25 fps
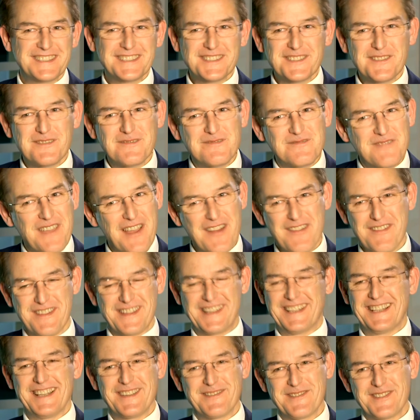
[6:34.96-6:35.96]
is a very
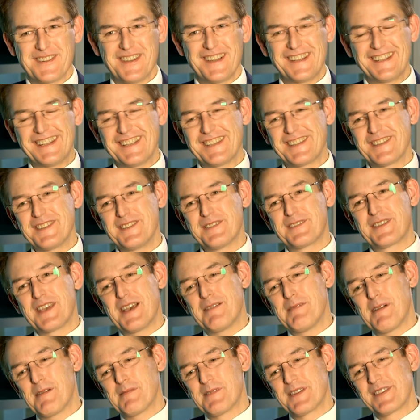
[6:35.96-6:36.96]
clever idea that you've
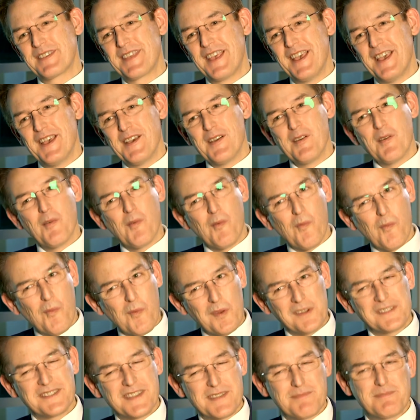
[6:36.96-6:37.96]
come up with.
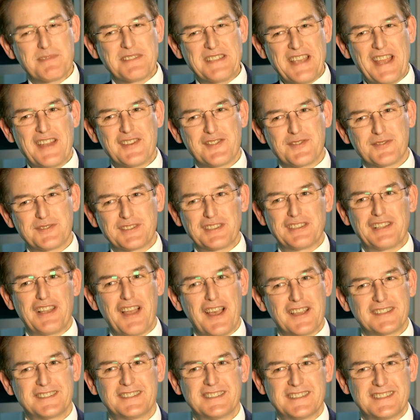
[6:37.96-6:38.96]
What's the potential to
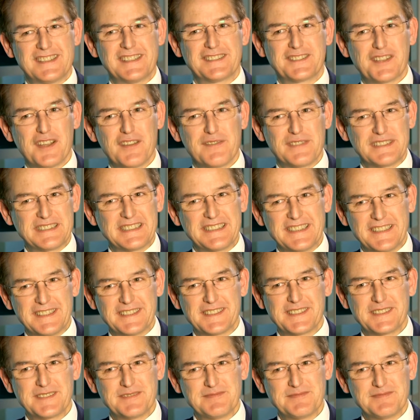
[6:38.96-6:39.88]
license this overseas?